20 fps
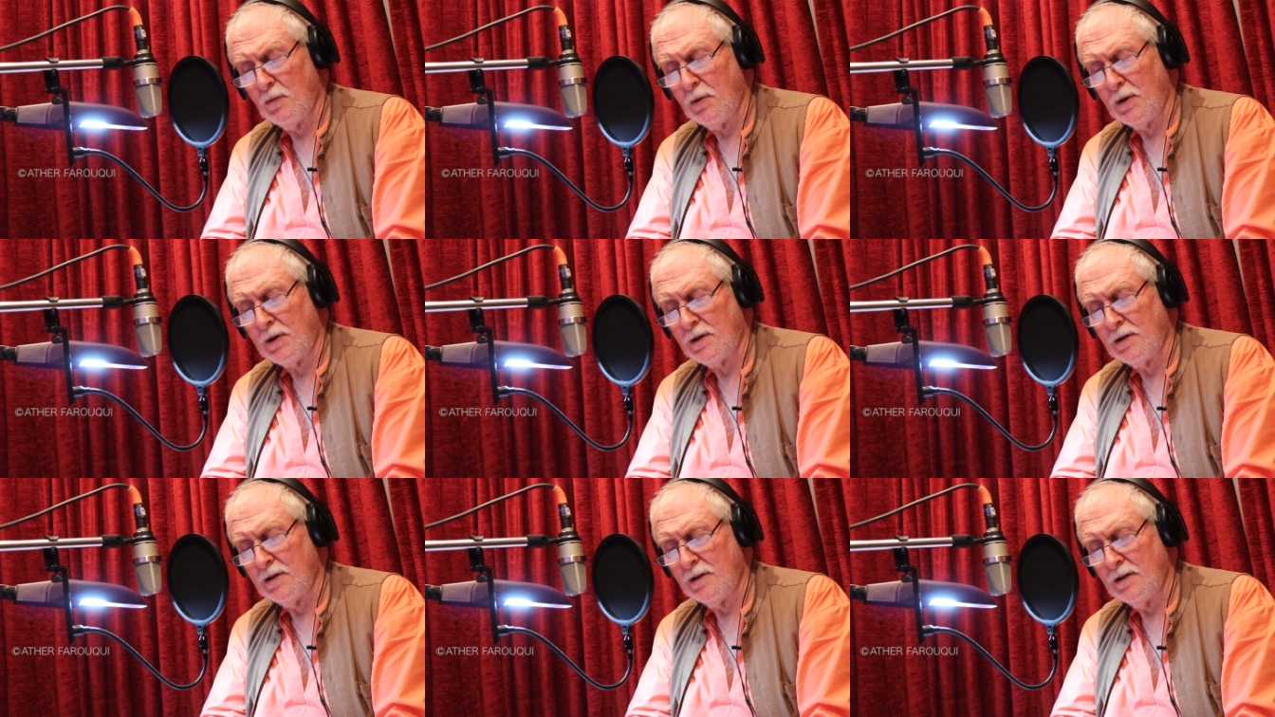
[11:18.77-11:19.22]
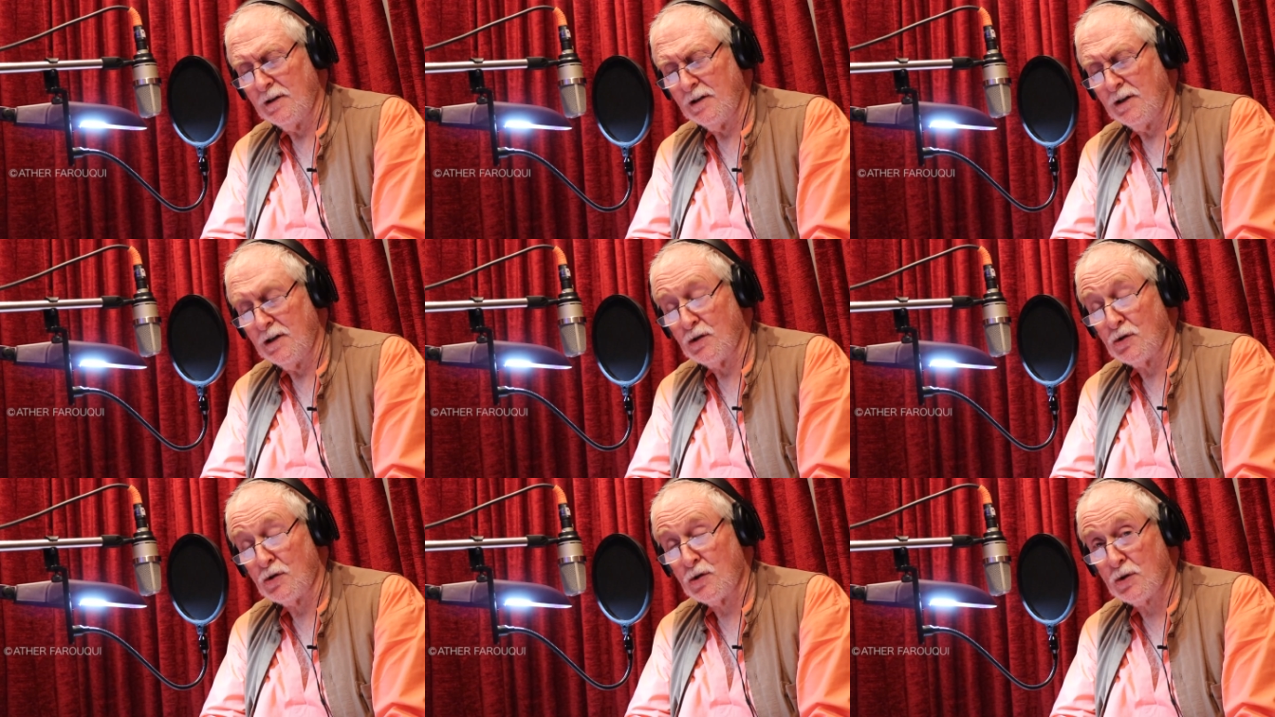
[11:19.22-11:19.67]
but
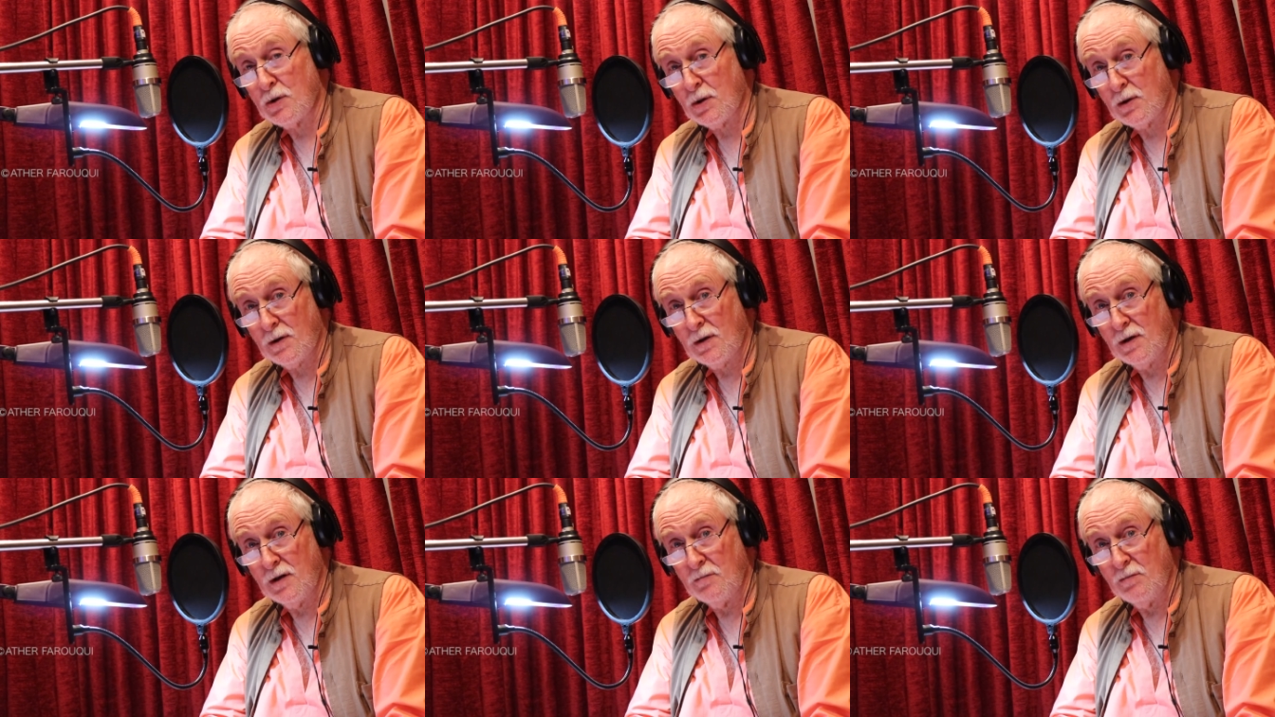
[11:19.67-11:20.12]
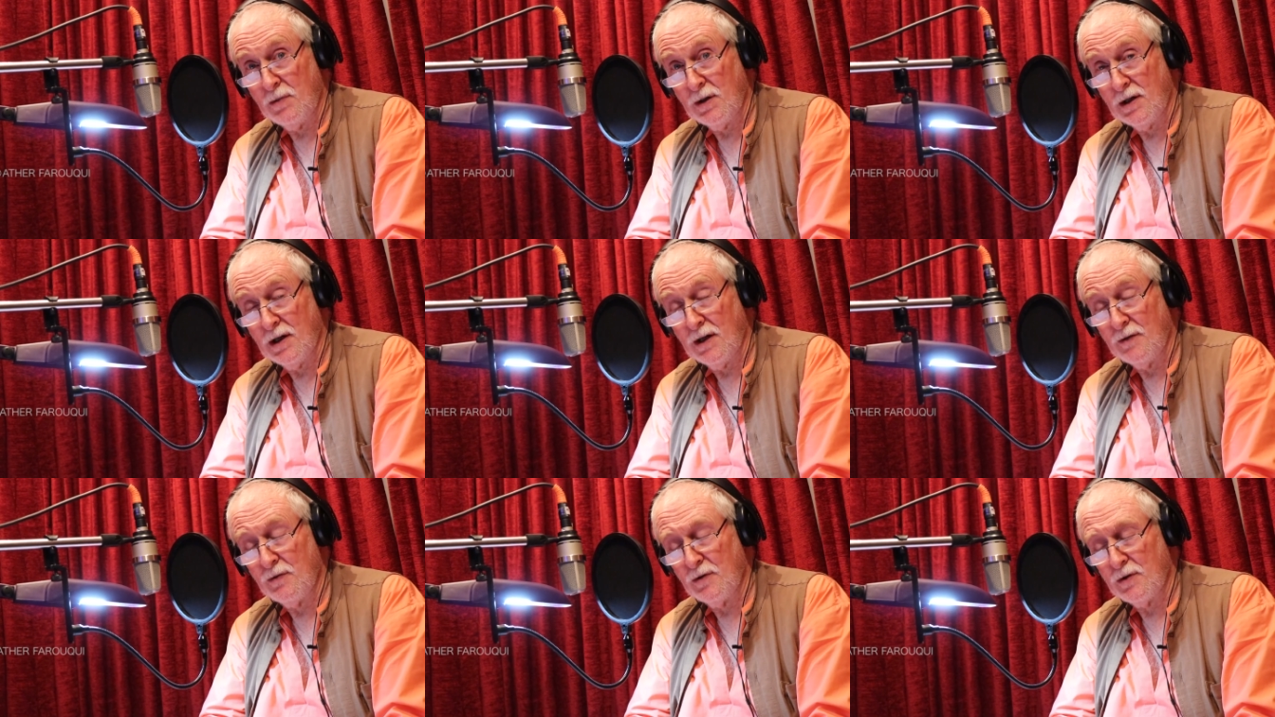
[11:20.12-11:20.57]
he's certainly
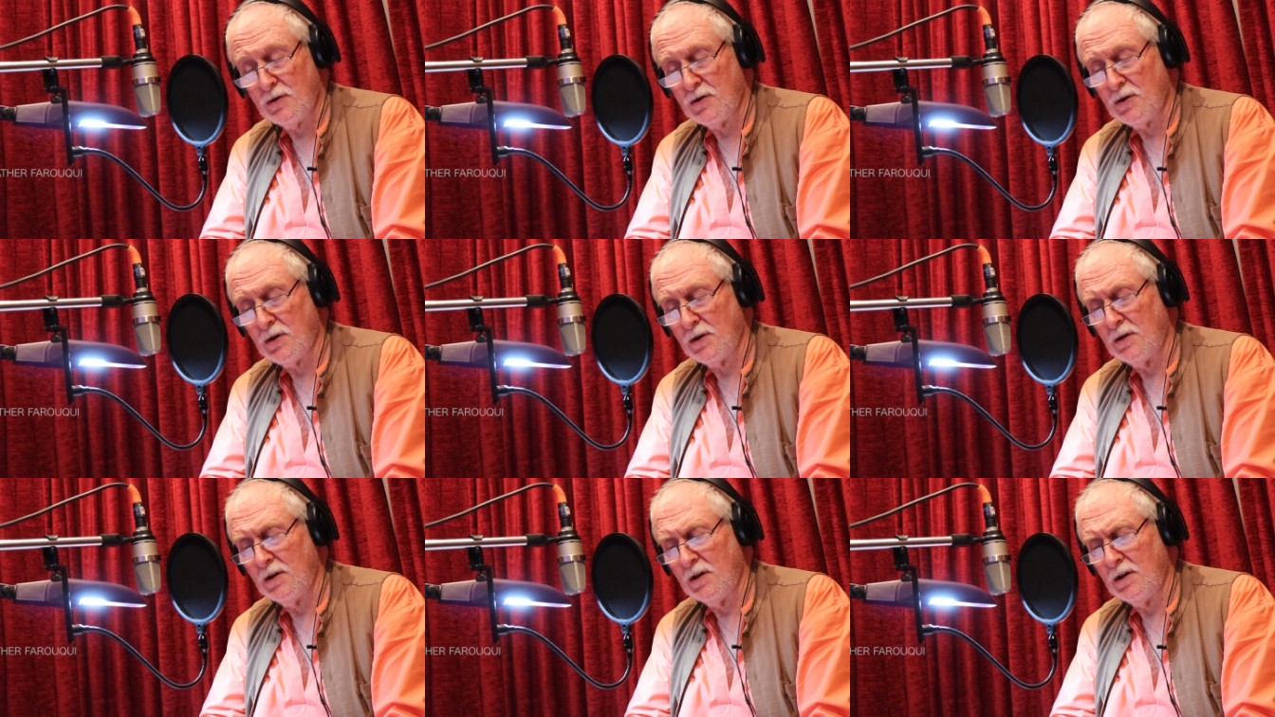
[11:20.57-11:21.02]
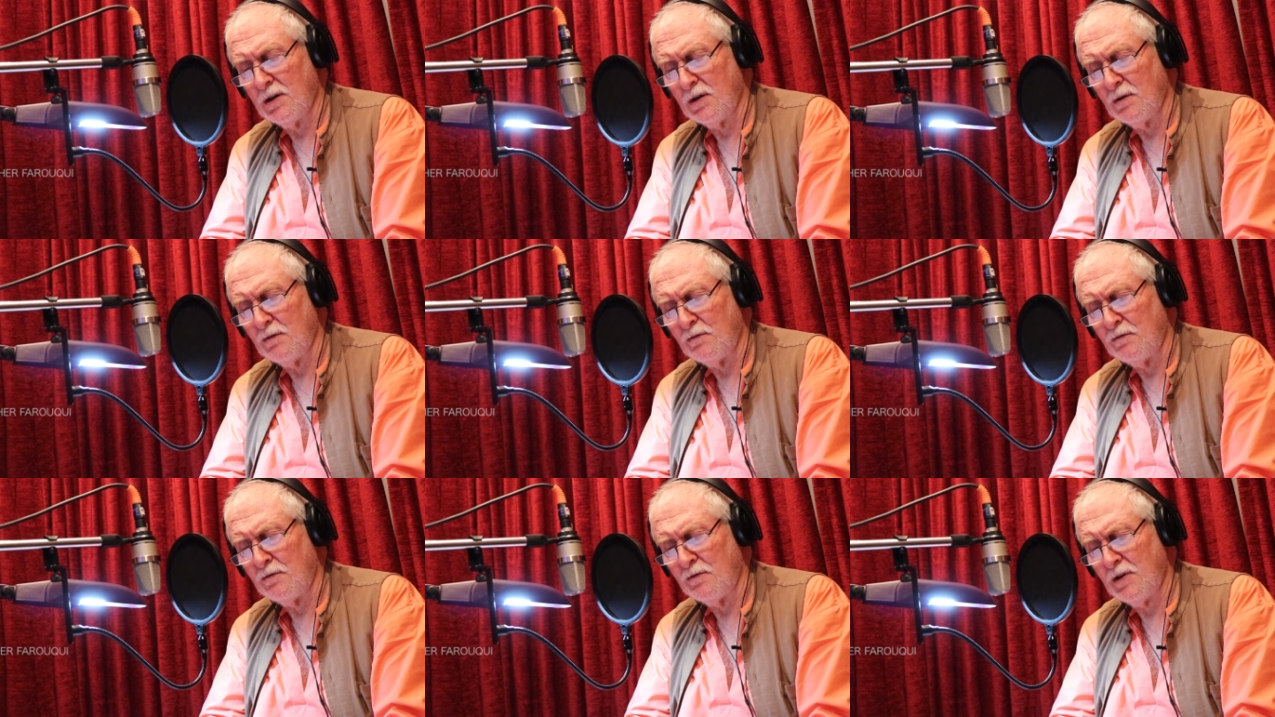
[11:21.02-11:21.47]
begun the journey
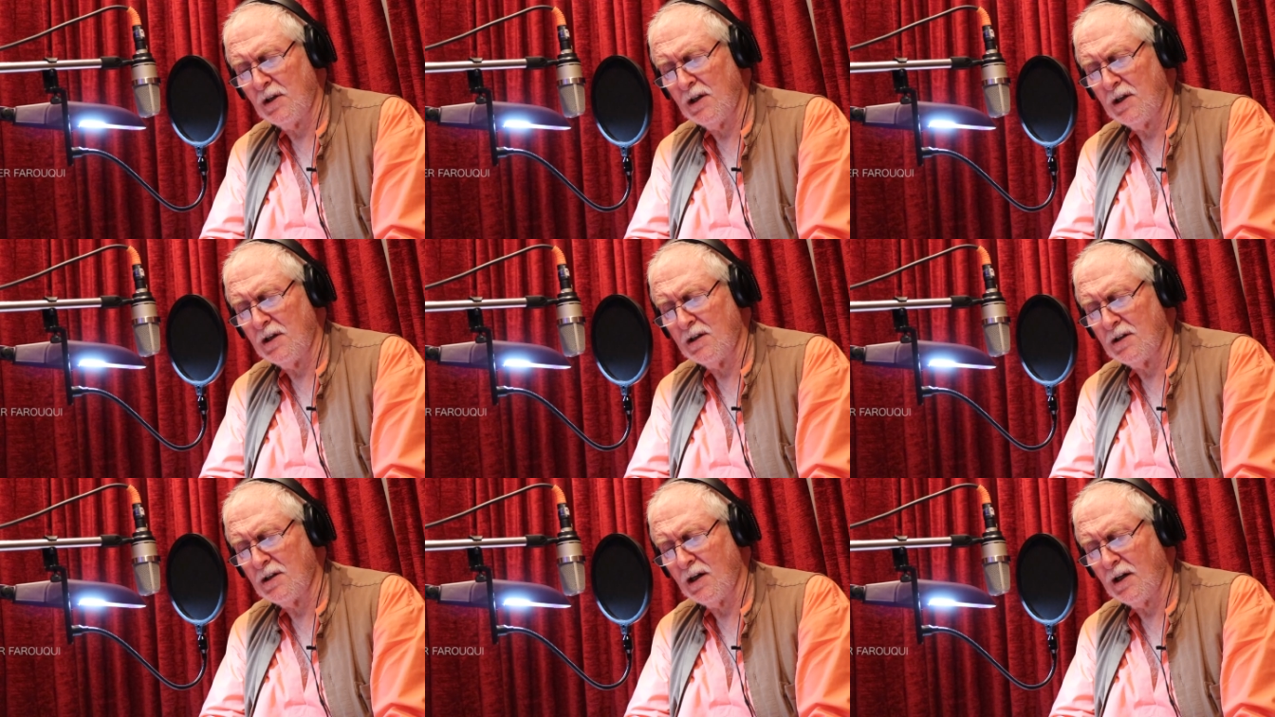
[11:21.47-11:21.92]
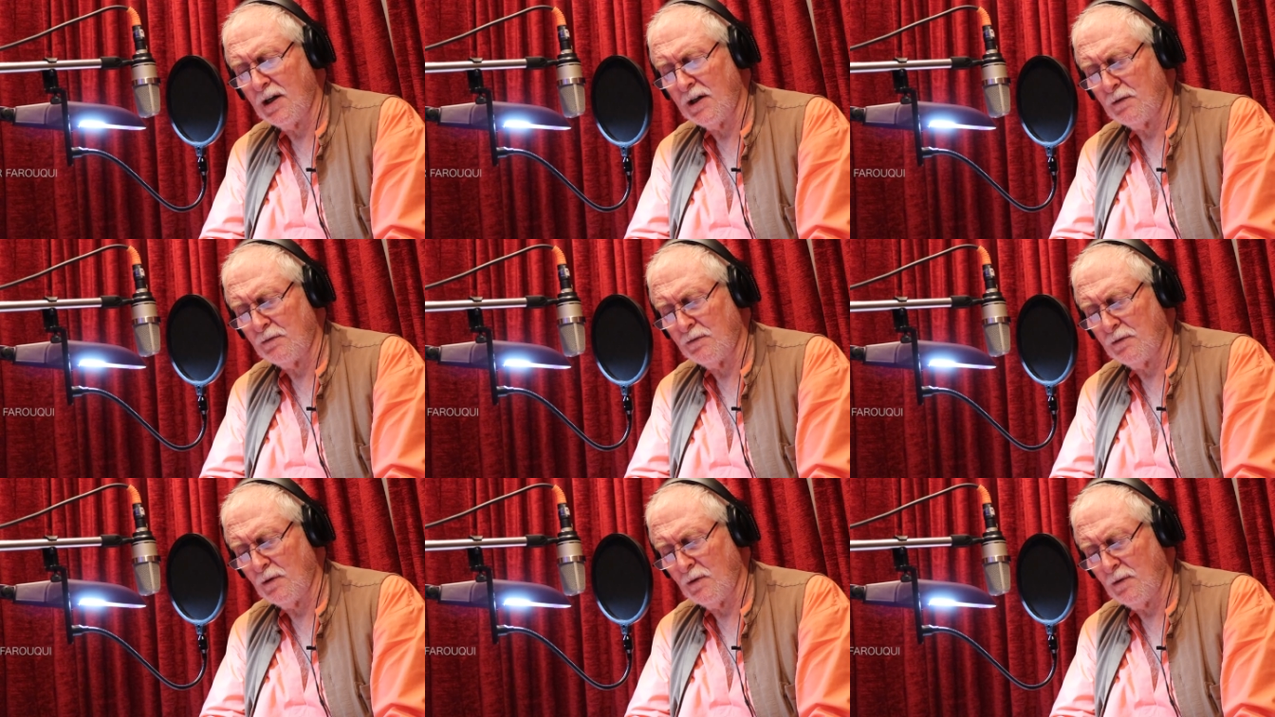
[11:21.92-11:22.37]
in a very
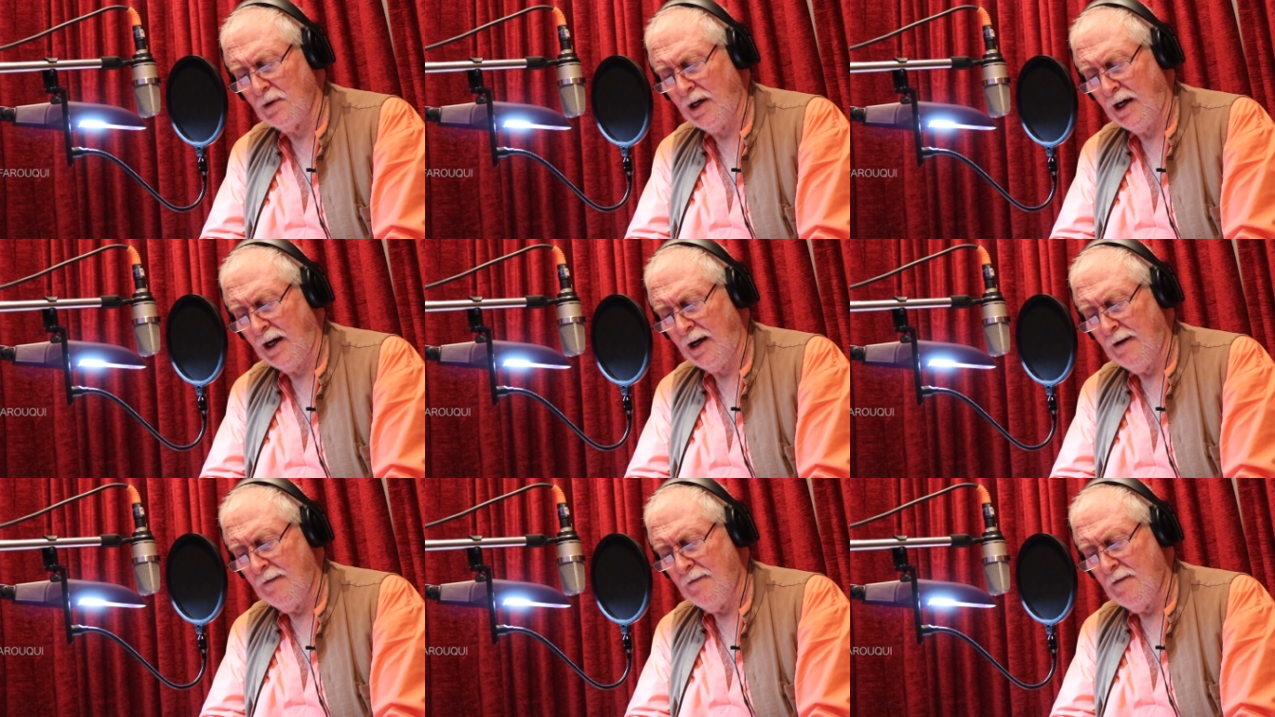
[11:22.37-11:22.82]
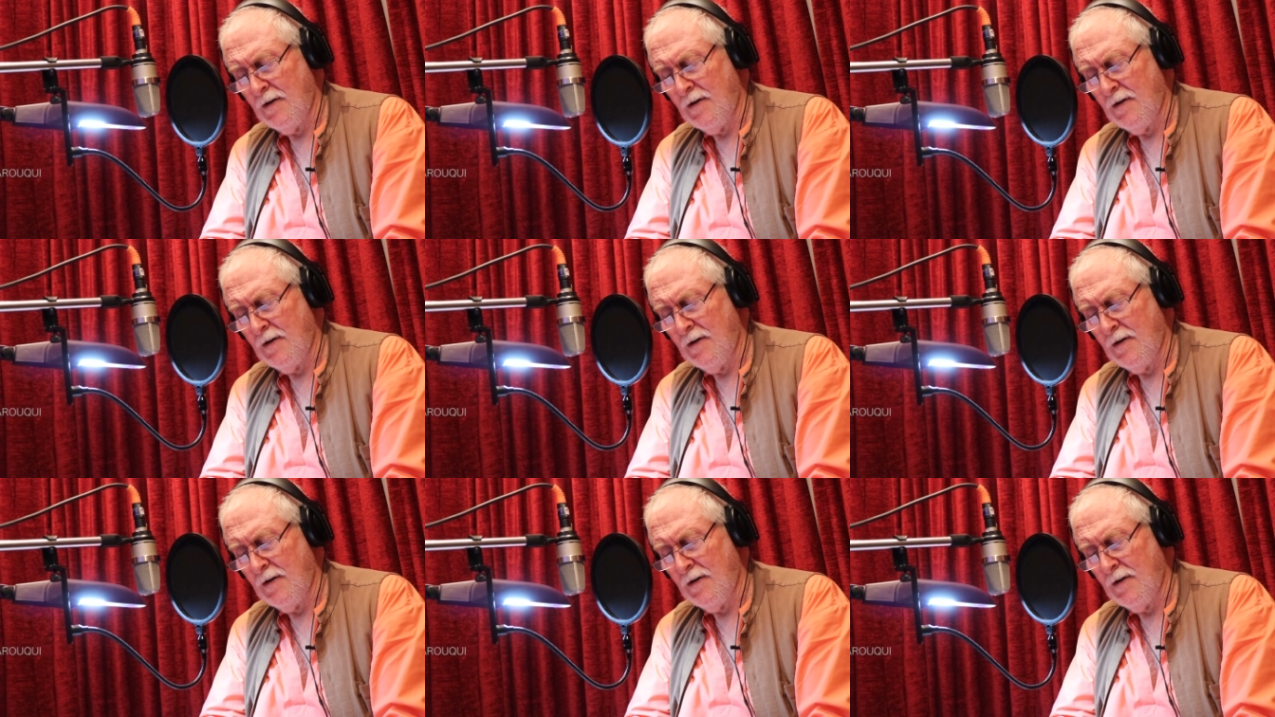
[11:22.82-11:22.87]
delightful way.